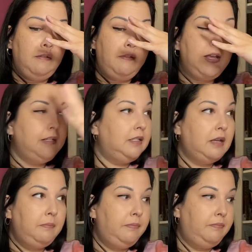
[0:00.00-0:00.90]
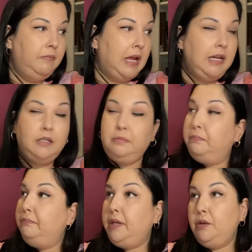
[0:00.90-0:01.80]
find some nice
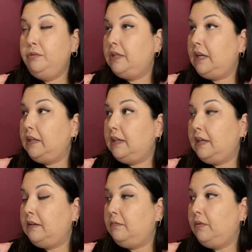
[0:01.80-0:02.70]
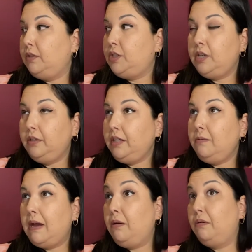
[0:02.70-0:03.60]
music that will chill you
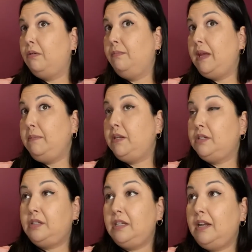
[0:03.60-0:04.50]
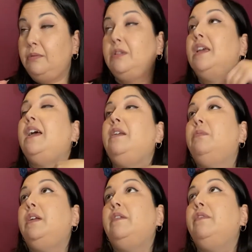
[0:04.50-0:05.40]
out, or maybe just sit outside,
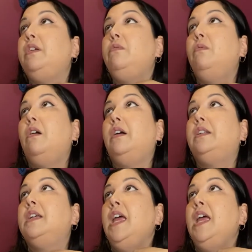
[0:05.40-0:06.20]
whatever you want